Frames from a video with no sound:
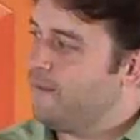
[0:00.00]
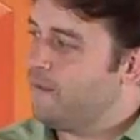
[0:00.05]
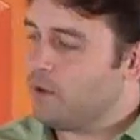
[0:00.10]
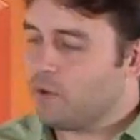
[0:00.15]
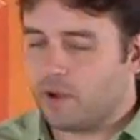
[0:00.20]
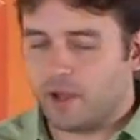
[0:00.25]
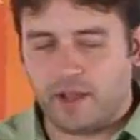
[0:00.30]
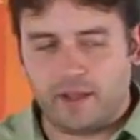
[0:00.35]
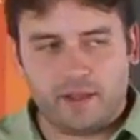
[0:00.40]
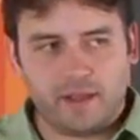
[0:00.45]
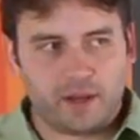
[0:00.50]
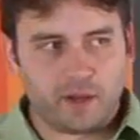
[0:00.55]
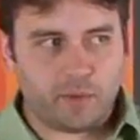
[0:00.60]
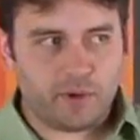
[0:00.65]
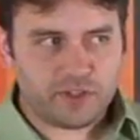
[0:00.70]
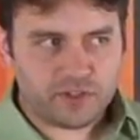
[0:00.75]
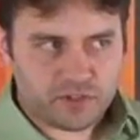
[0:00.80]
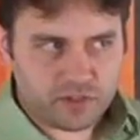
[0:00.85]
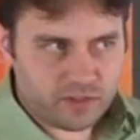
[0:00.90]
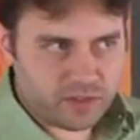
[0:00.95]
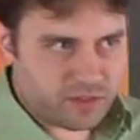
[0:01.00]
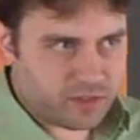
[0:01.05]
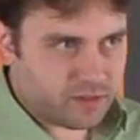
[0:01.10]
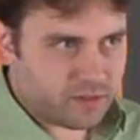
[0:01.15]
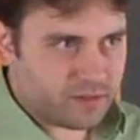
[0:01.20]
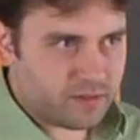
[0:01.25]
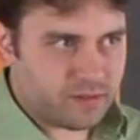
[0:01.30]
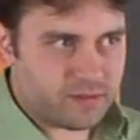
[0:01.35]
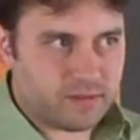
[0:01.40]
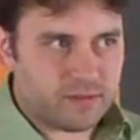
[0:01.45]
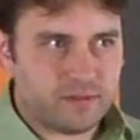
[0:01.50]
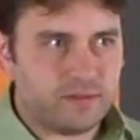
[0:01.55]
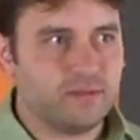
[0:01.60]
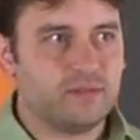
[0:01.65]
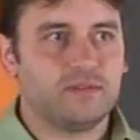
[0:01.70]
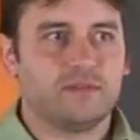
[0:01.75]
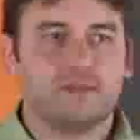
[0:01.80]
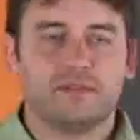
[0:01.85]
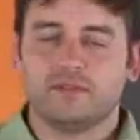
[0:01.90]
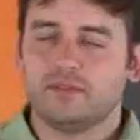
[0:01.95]
Okay, any questions?
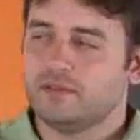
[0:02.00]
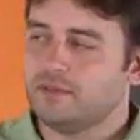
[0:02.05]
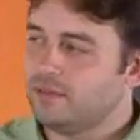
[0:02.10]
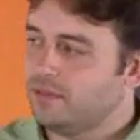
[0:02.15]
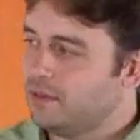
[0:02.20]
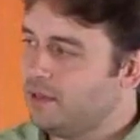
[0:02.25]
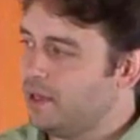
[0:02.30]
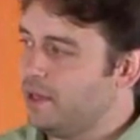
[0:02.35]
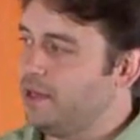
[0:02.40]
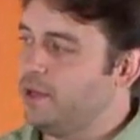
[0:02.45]
I